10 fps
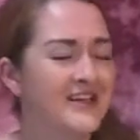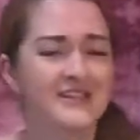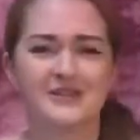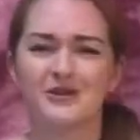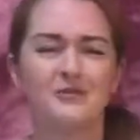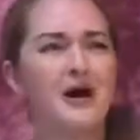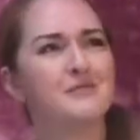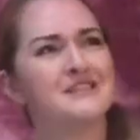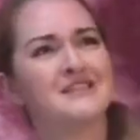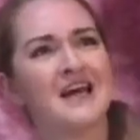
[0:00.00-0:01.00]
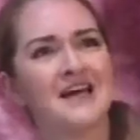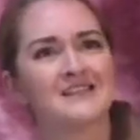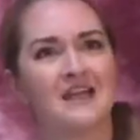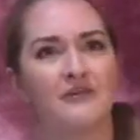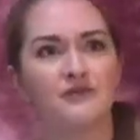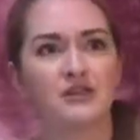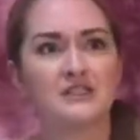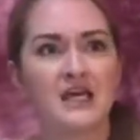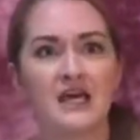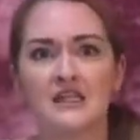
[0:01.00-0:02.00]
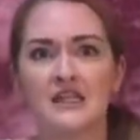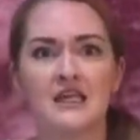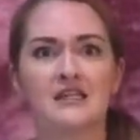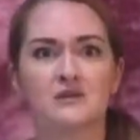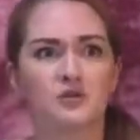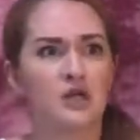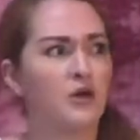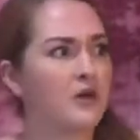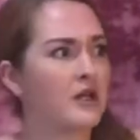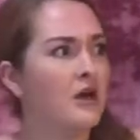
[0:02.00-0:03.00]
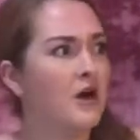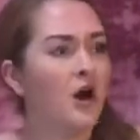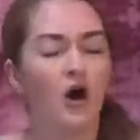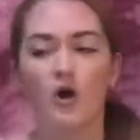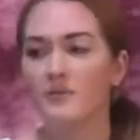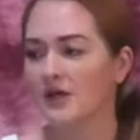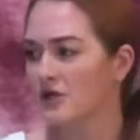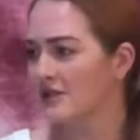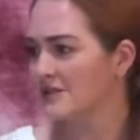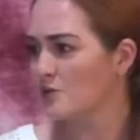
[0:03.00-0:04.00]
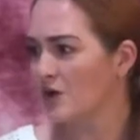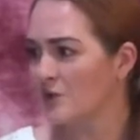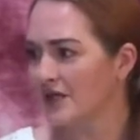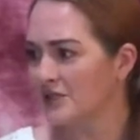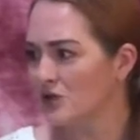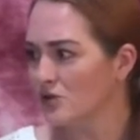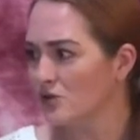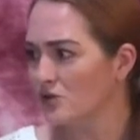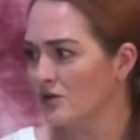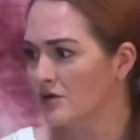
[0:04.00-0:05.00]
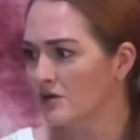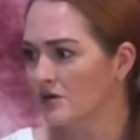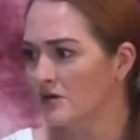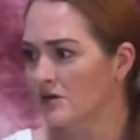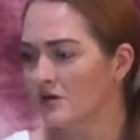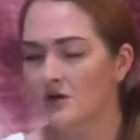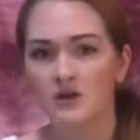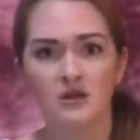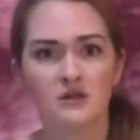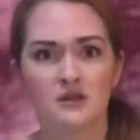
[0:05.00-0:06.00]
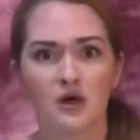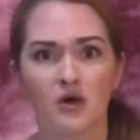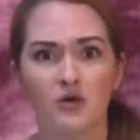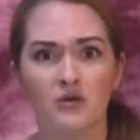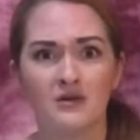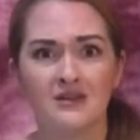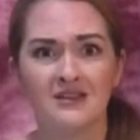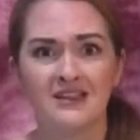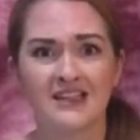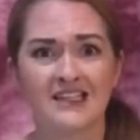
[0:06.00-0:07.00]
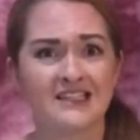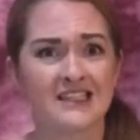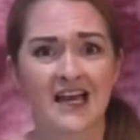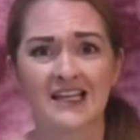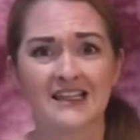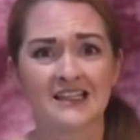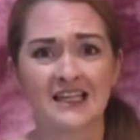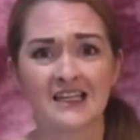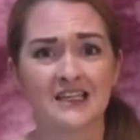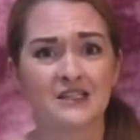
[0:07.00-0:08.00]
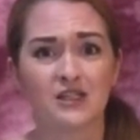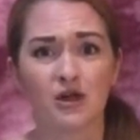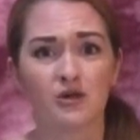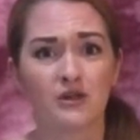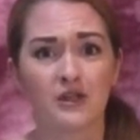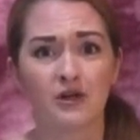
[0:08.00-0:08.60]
So the moms and dads left for the day, and the kids were going, oh my goodness, what do I do? So they decided that they needed to go to Little